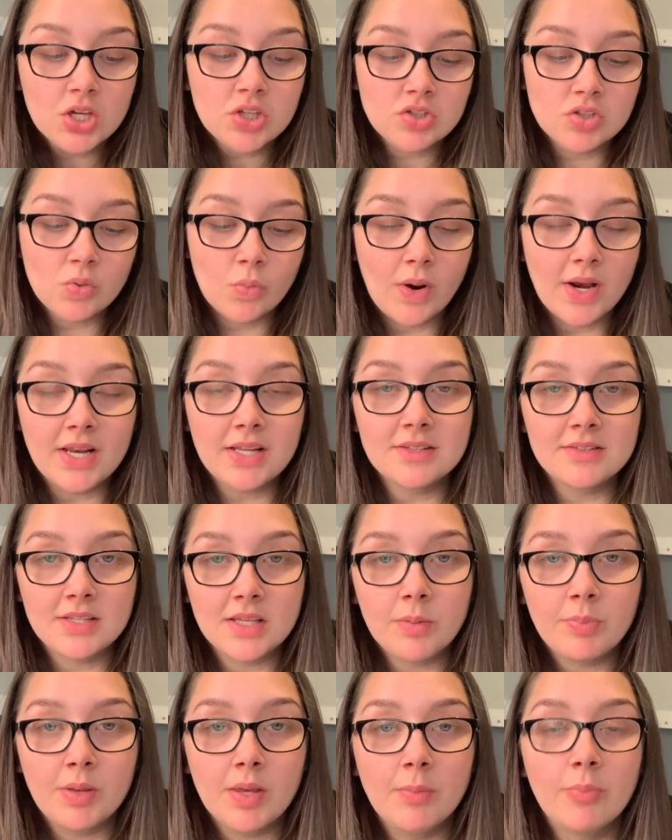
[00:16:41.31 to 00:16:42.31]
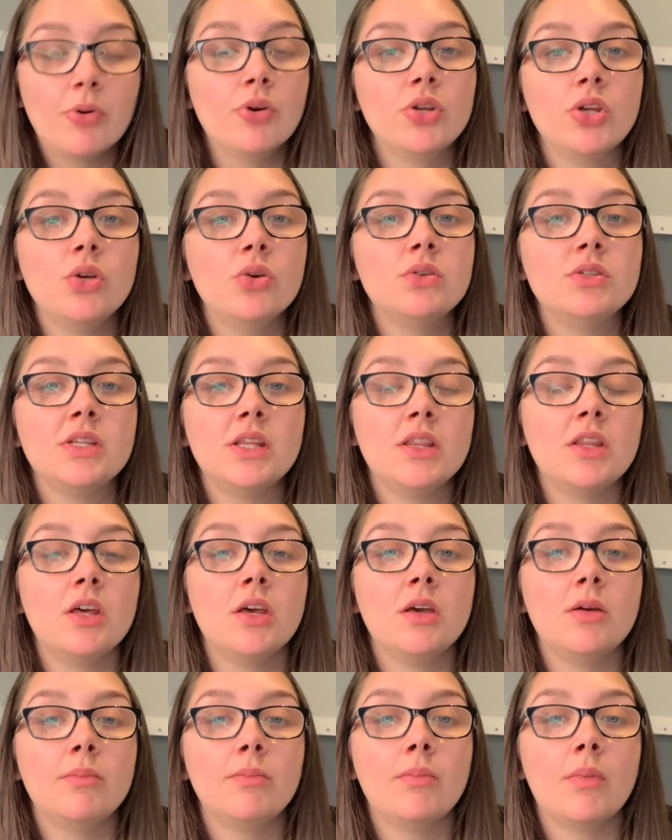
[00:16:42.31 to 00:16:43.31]
So when I see people using
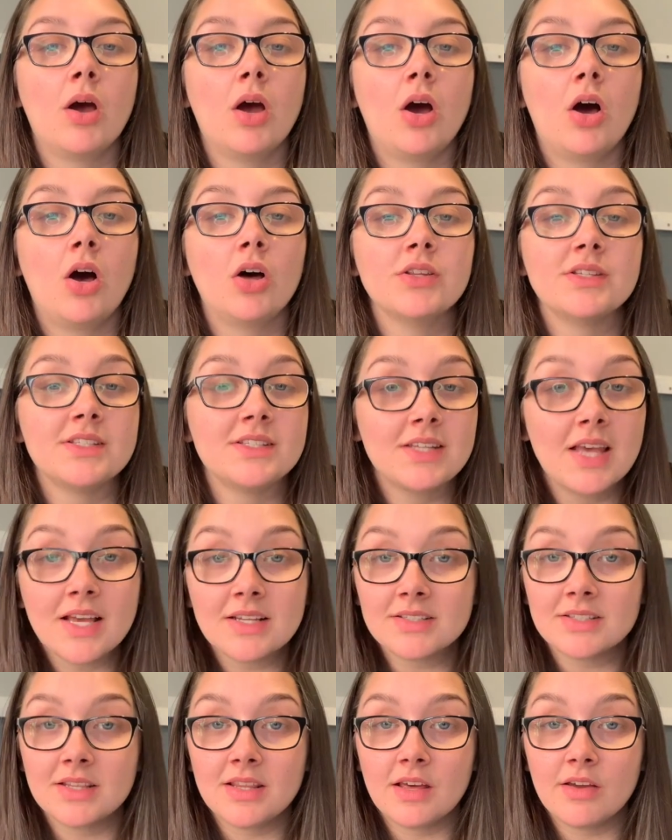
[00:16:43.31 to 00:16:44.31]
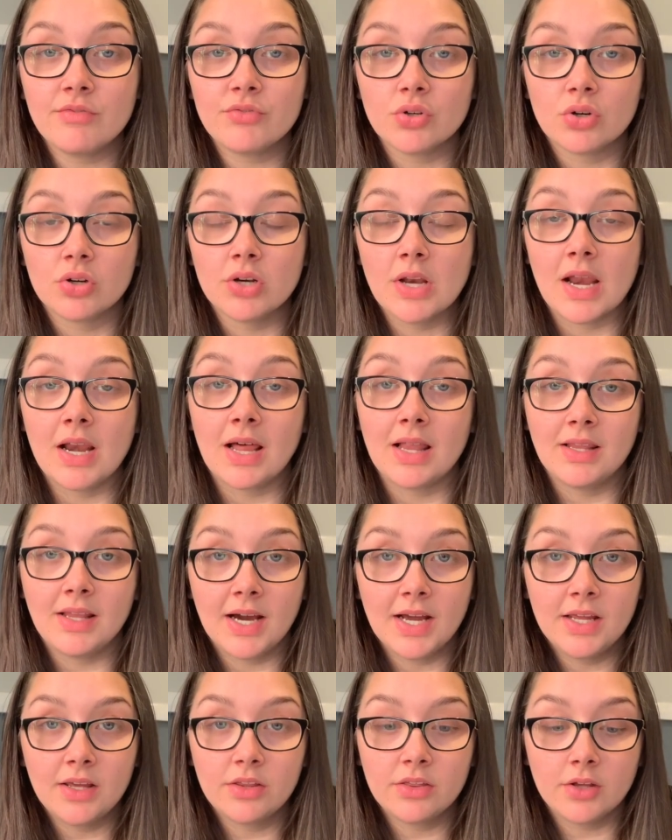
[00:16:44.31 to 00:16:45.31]
them on sets that they've done and I
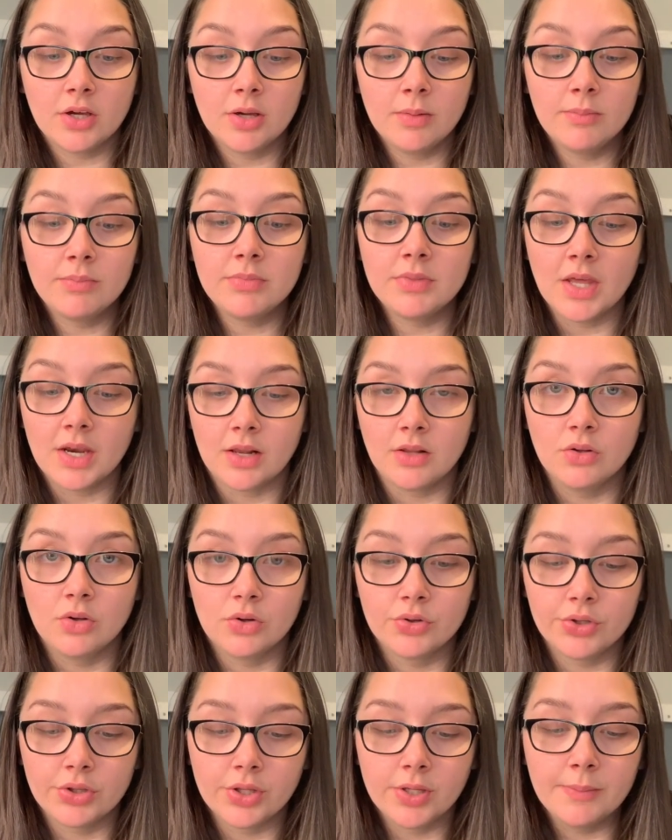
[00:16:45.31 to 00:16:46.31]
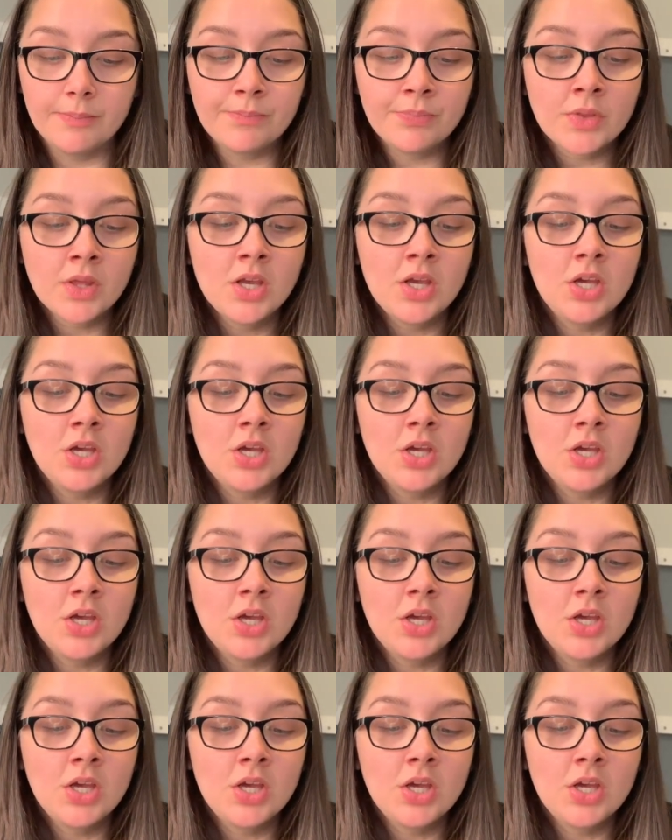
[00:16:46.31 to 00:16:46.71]
like them, then I'll order them.